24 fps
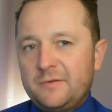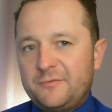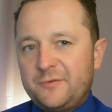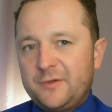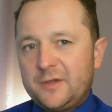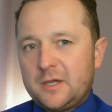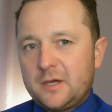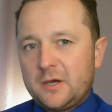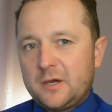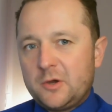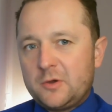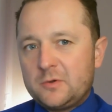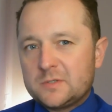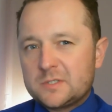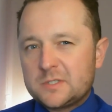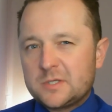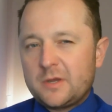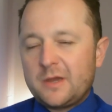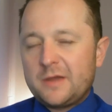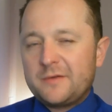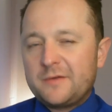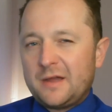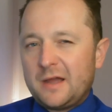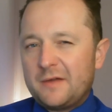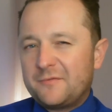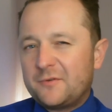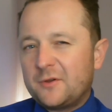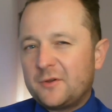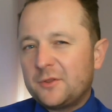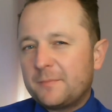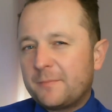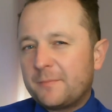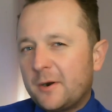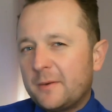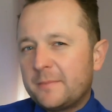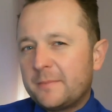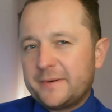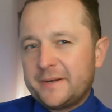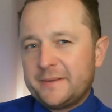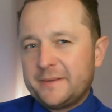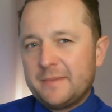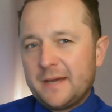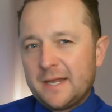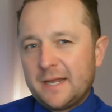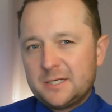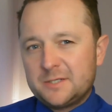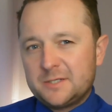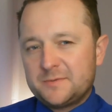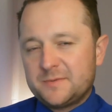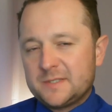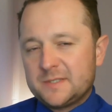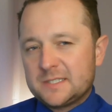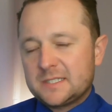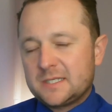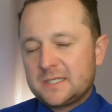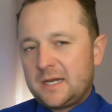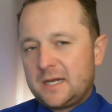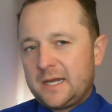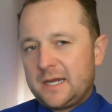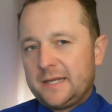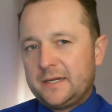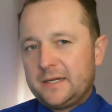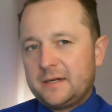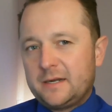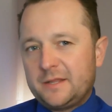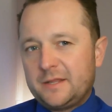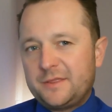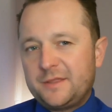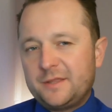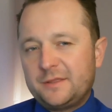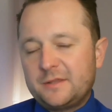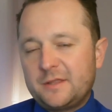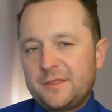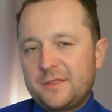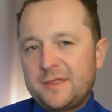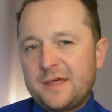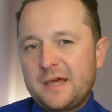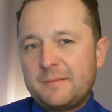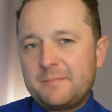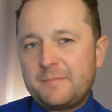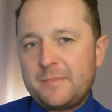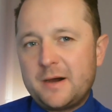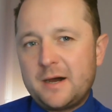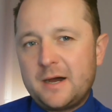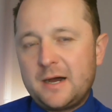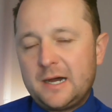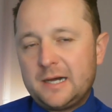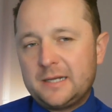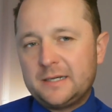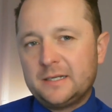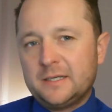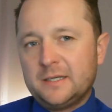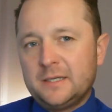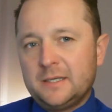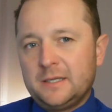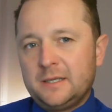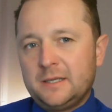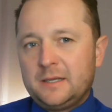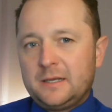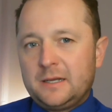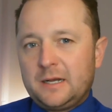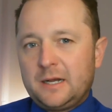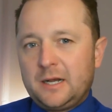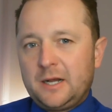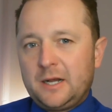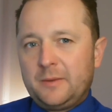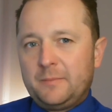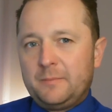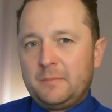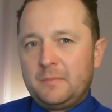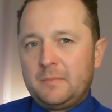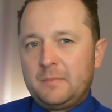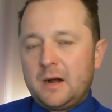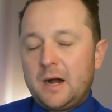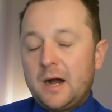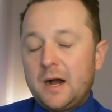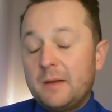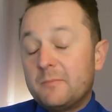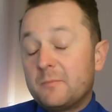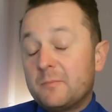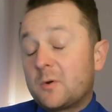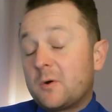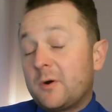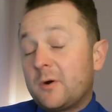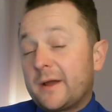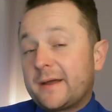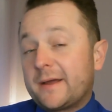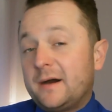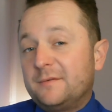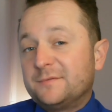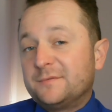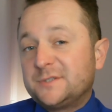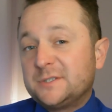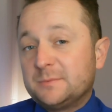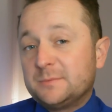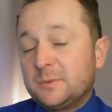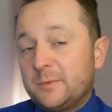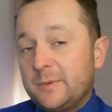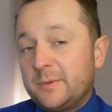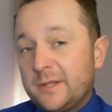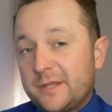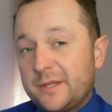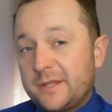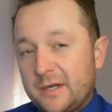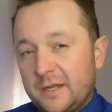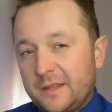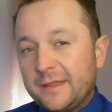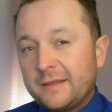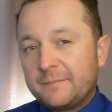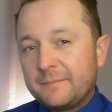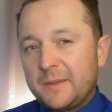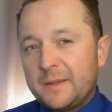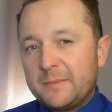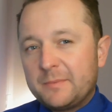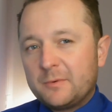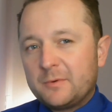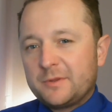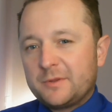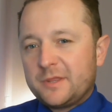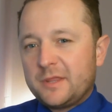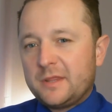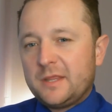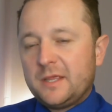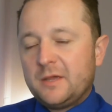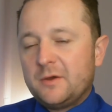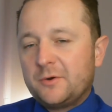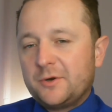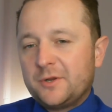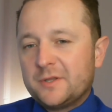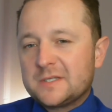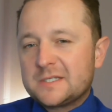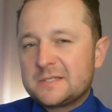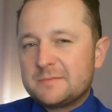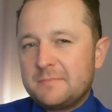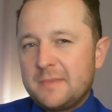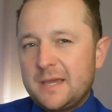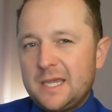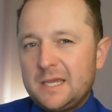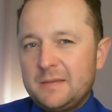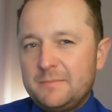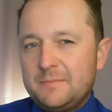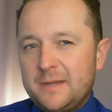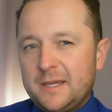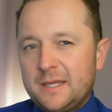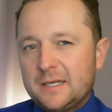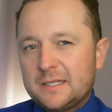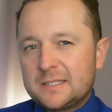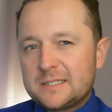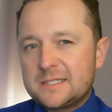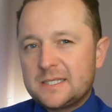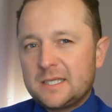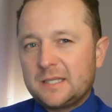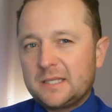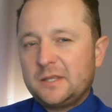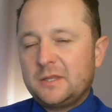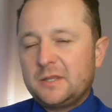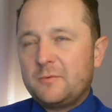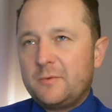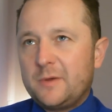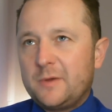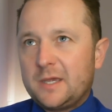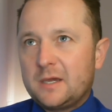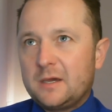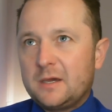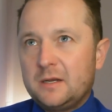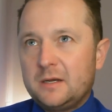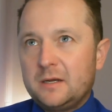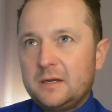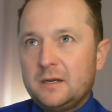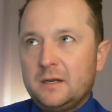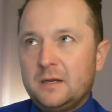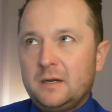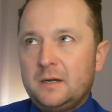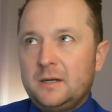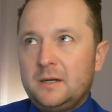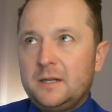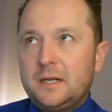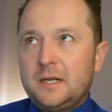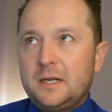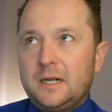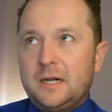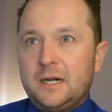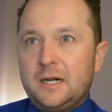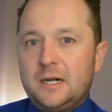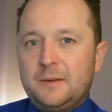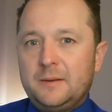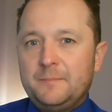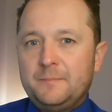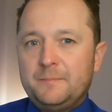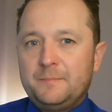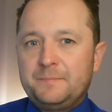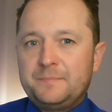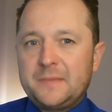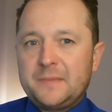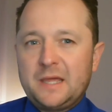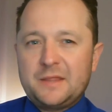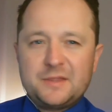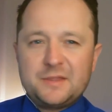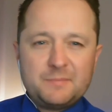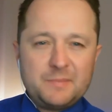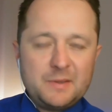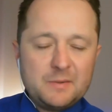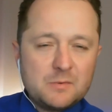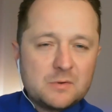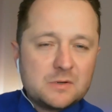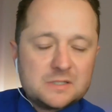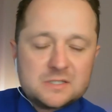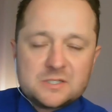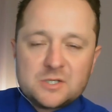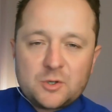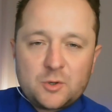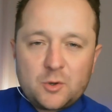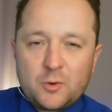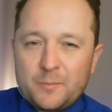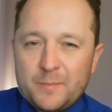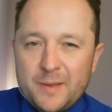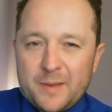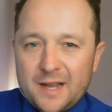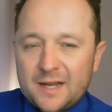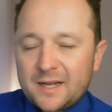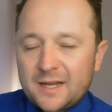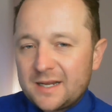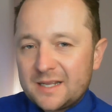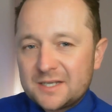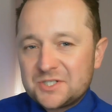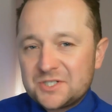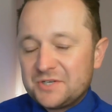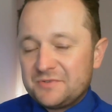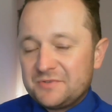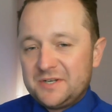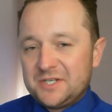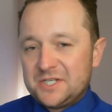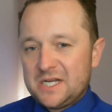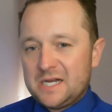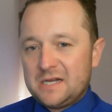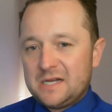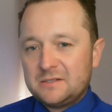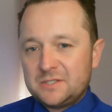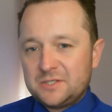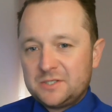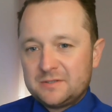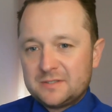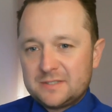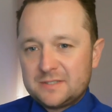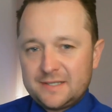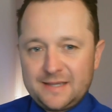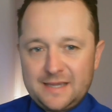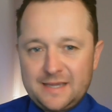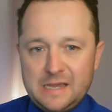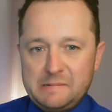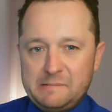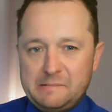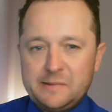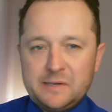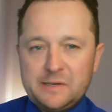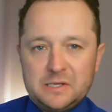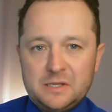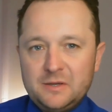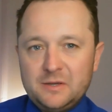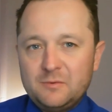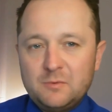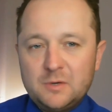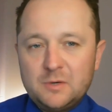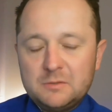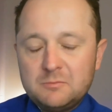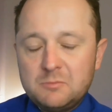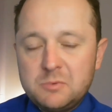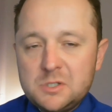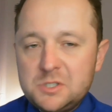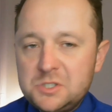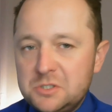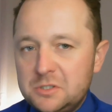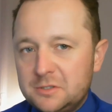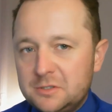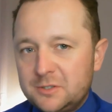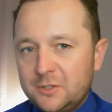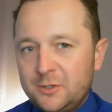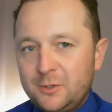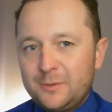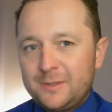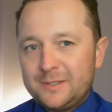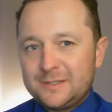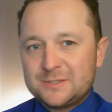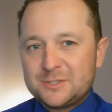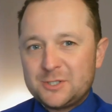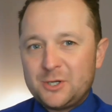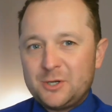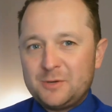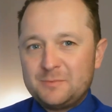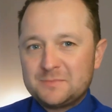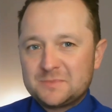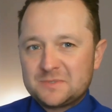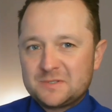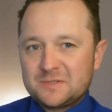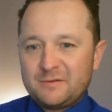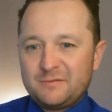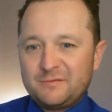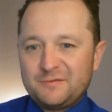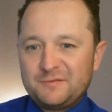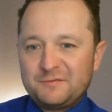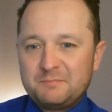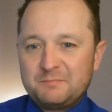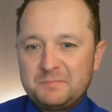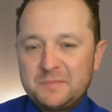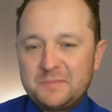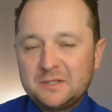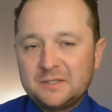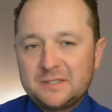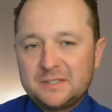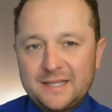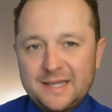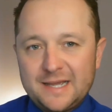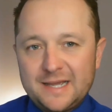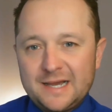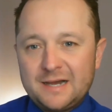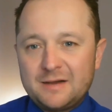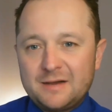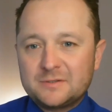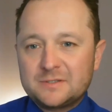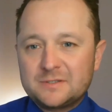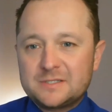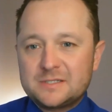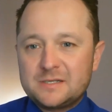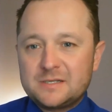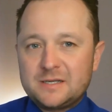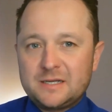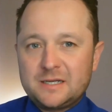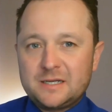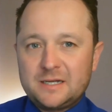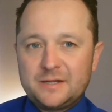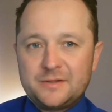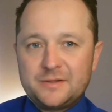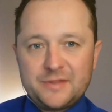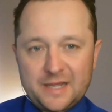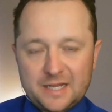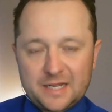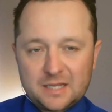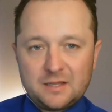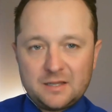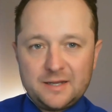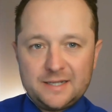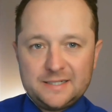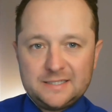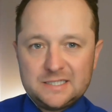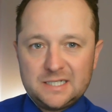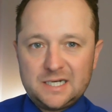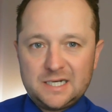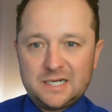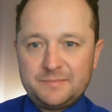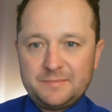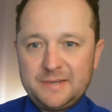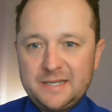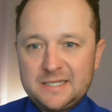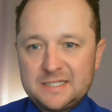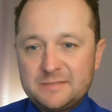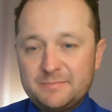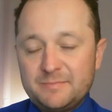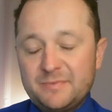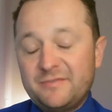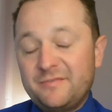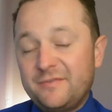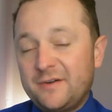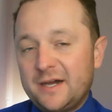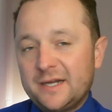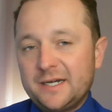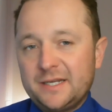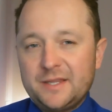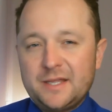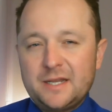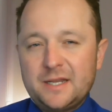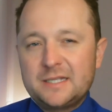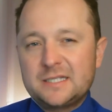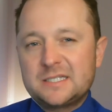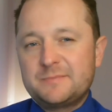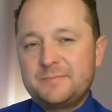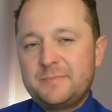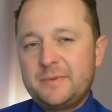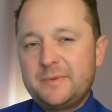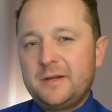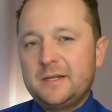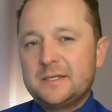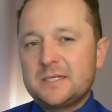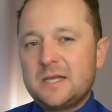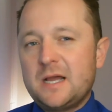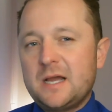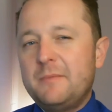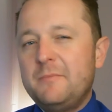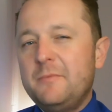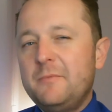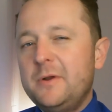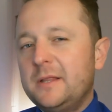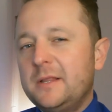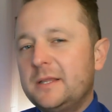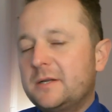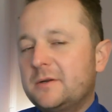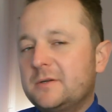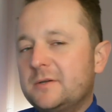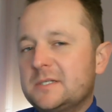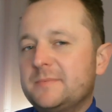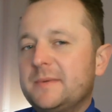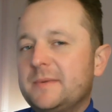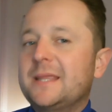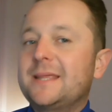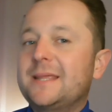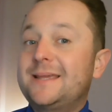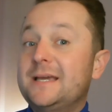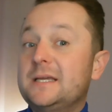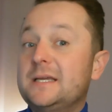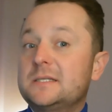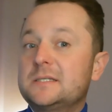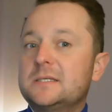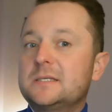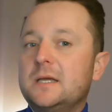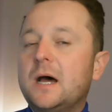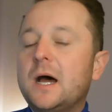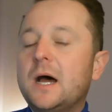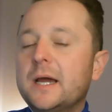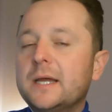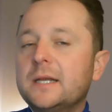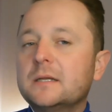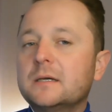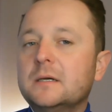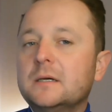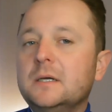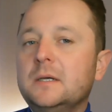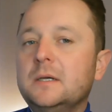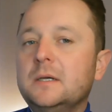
if we go, so I've got the property management side, and I think that part I'm quite comfortable with, and I think people within the audience may be, and it's something that we can, I think people can circle back and actually reach out to you and say, hey, what do you do in terms of building out that client database and providing that experience? I'm really curious about the guest side.